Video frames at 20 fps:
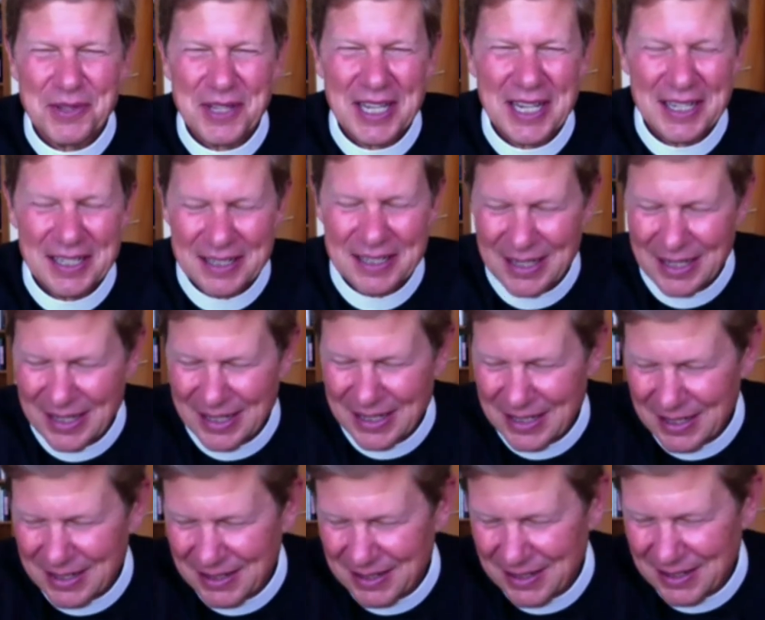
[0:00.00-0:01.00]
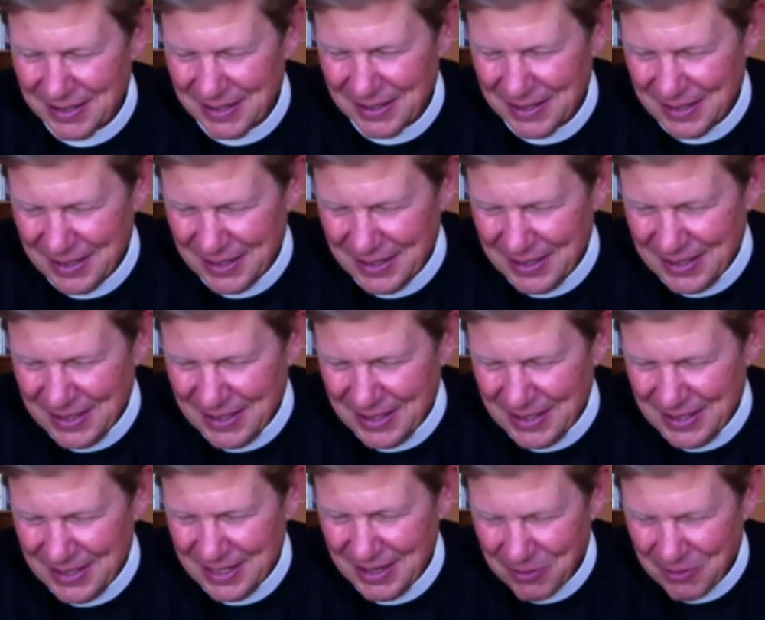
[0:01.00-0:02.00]
that. And
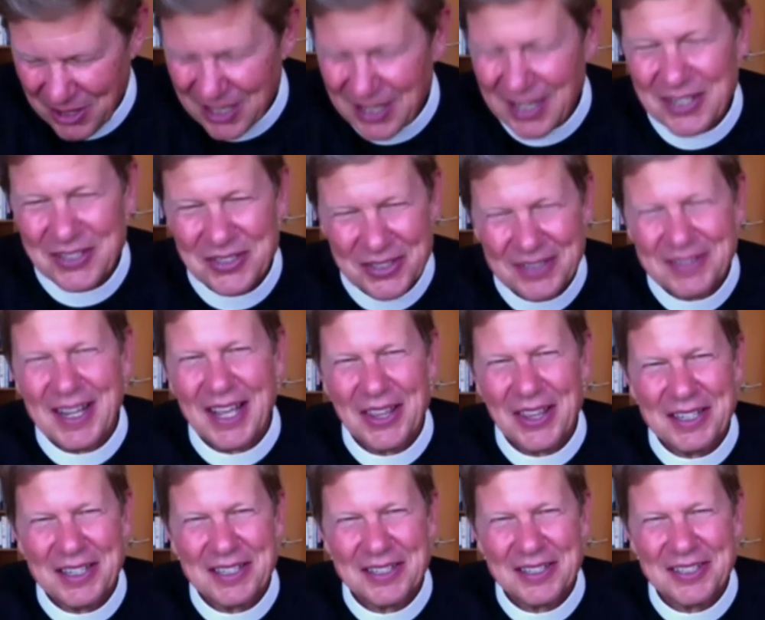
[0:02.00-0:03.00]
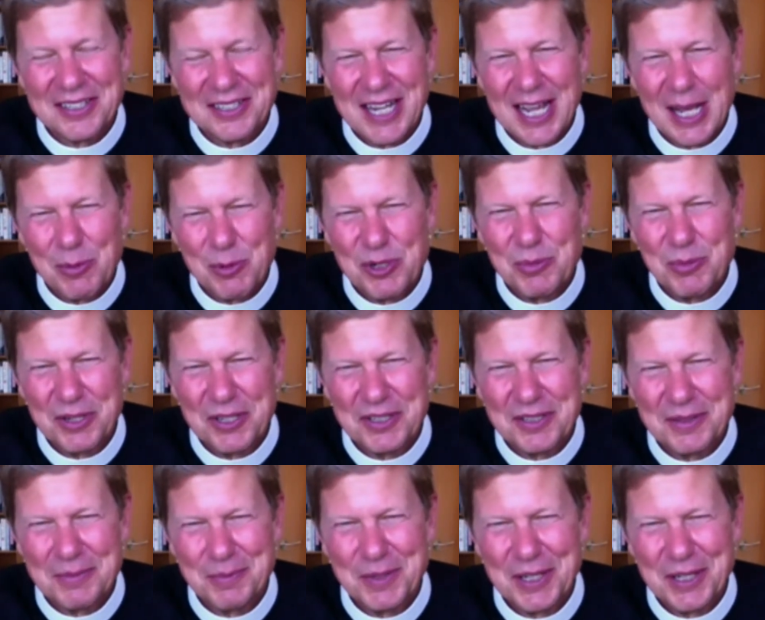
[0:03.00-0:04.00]
nevertheless, I think disestablishment
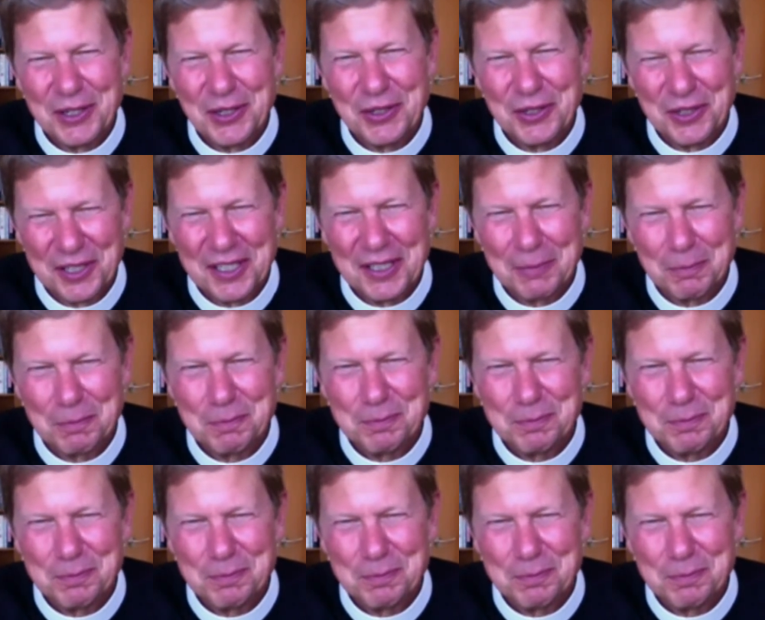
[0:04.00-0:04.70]
has been a good thing.